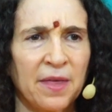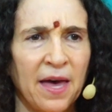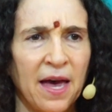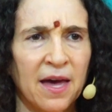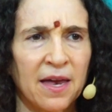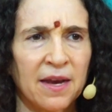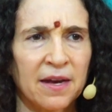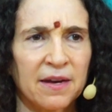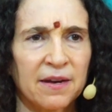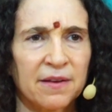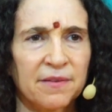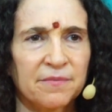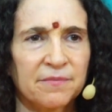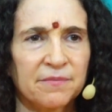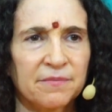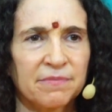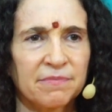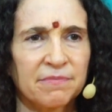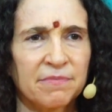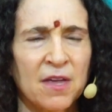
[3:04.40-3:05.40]
that.
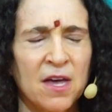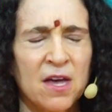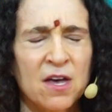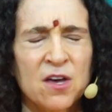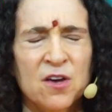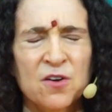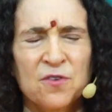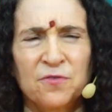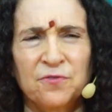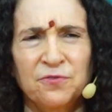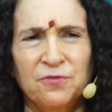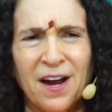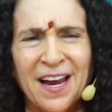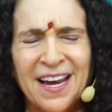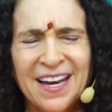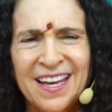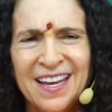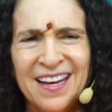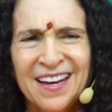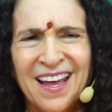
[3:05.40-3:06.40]

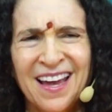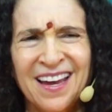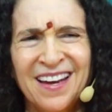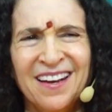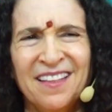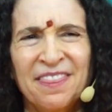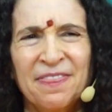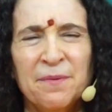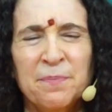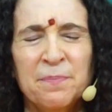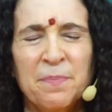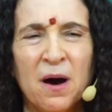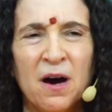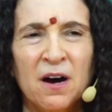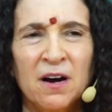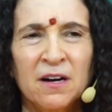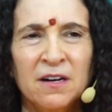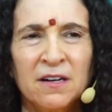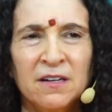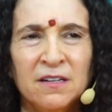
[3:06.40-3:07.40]
Friday night at the
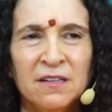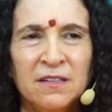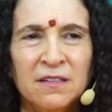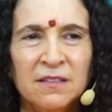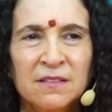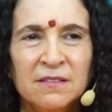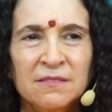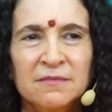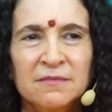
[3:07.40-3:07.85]
bar,